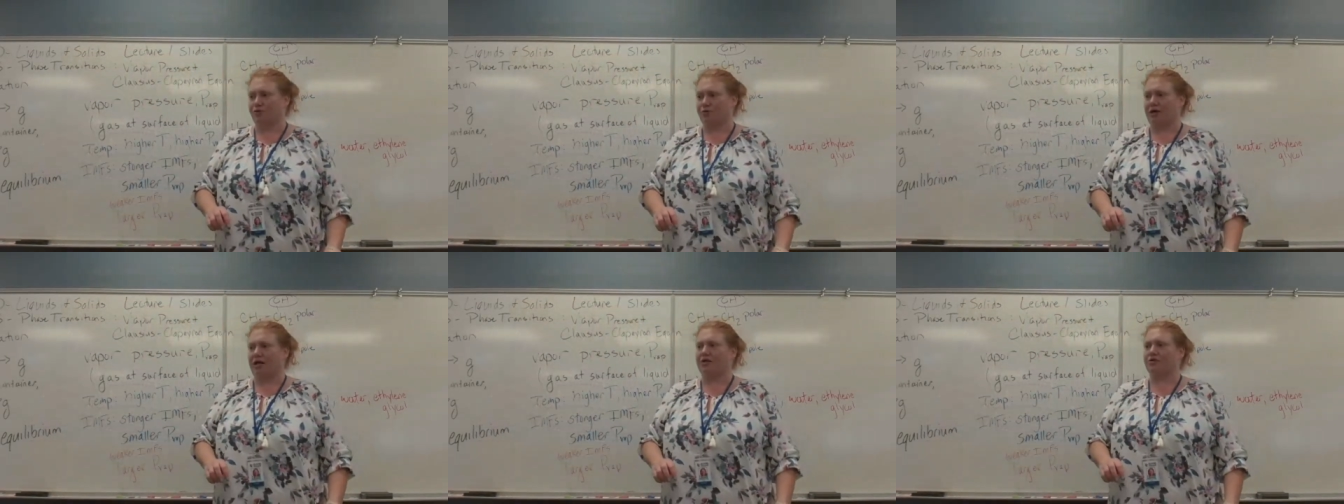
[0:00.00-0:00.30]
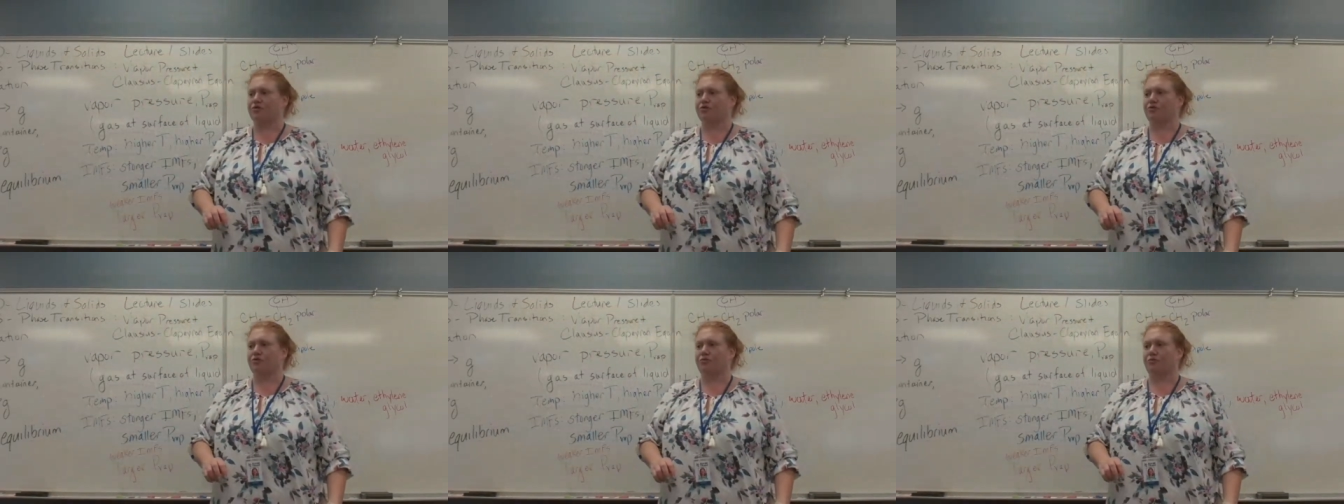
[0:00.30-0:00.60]

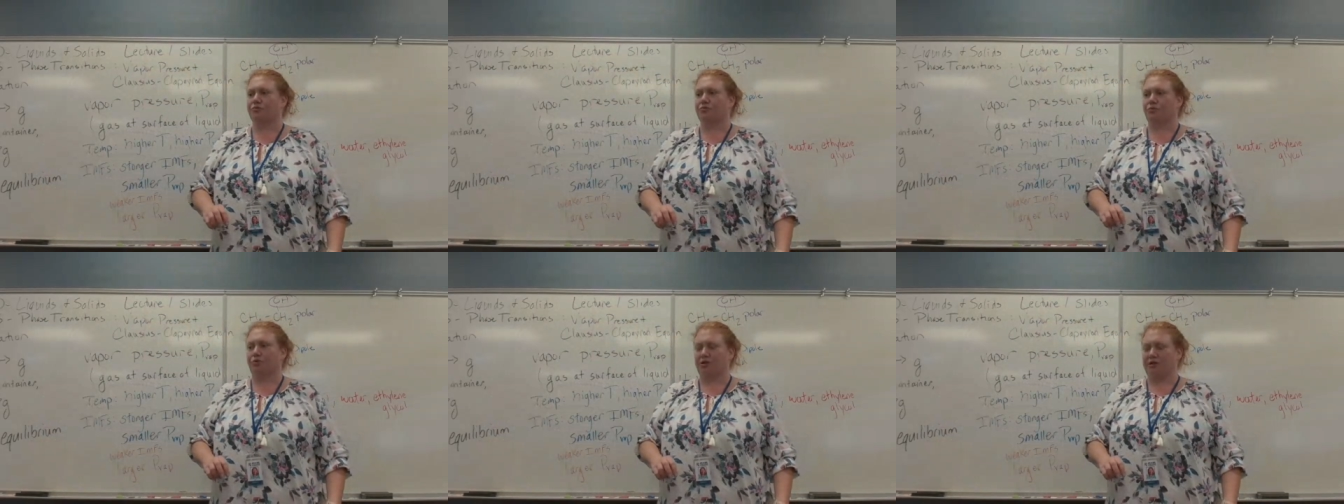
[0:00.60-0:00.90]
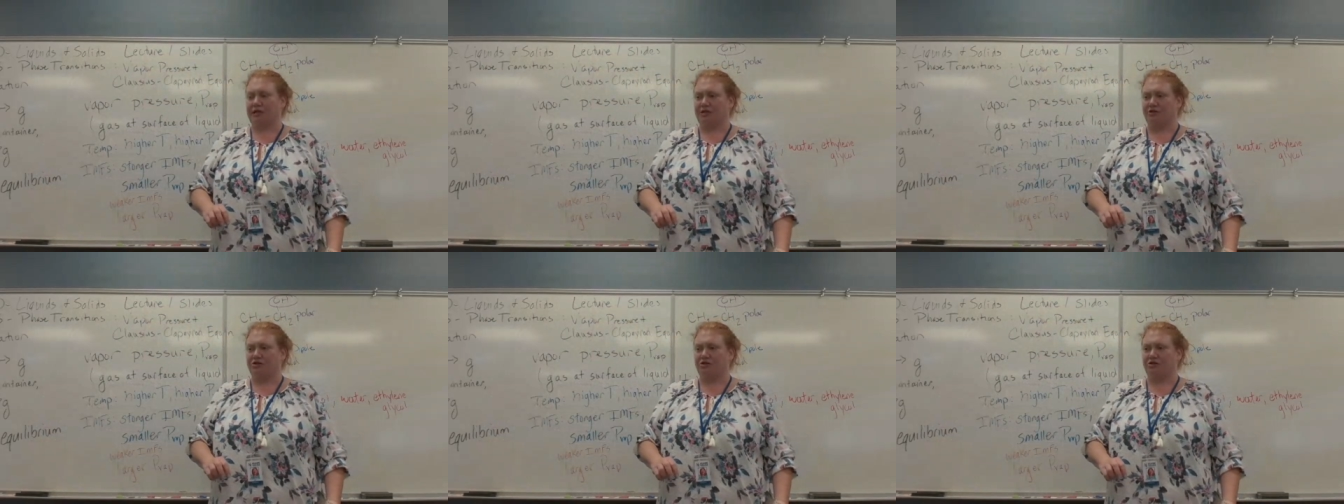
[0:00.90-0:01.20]

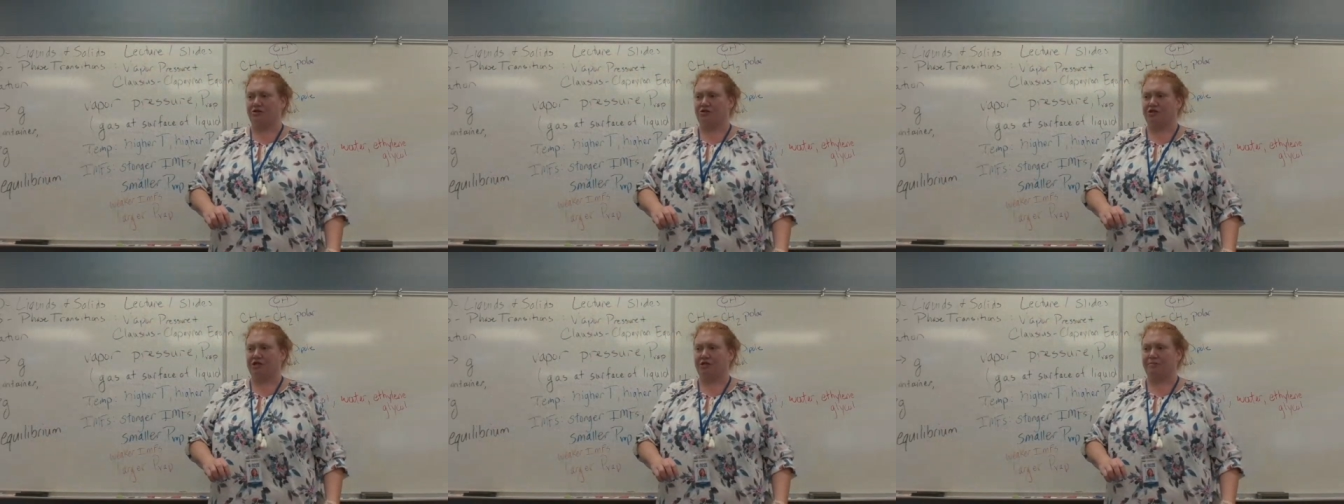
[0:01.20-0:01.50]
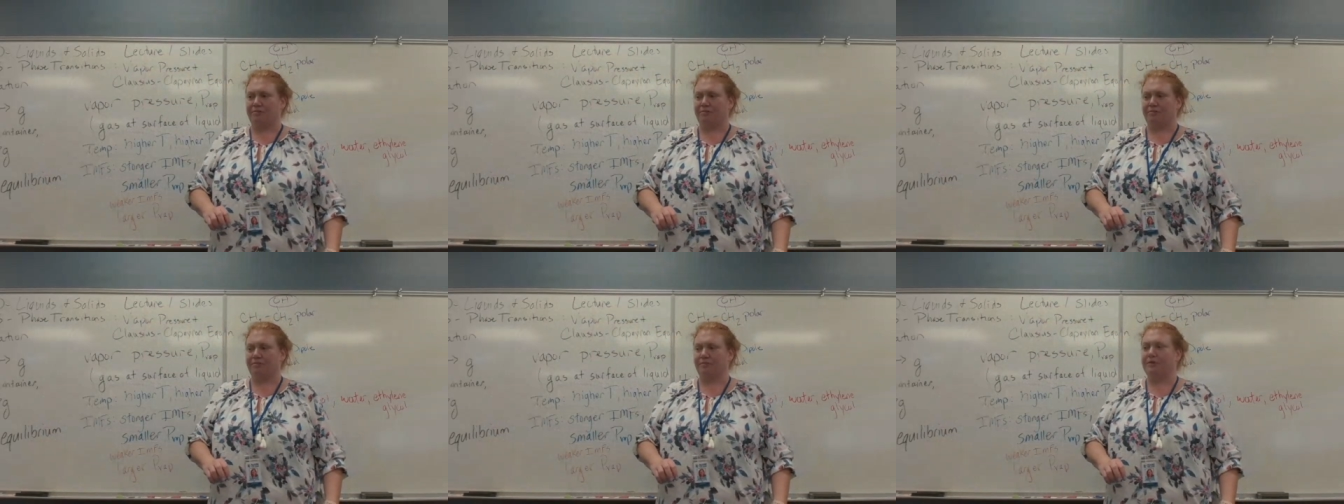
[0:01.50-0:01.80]
indirect
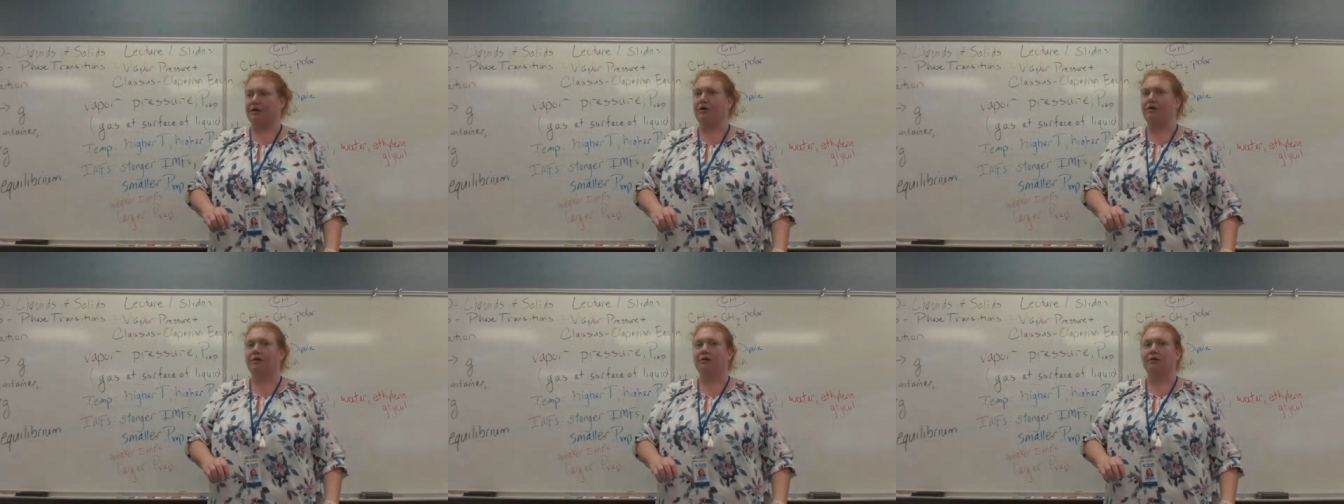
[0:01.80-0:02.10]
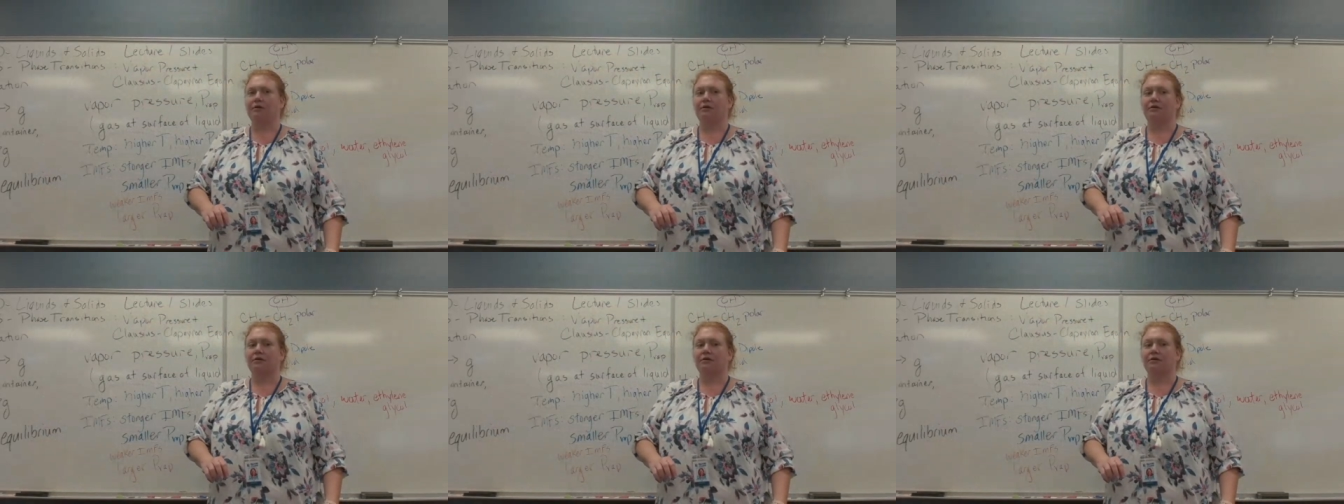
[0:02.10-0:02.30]
relationship?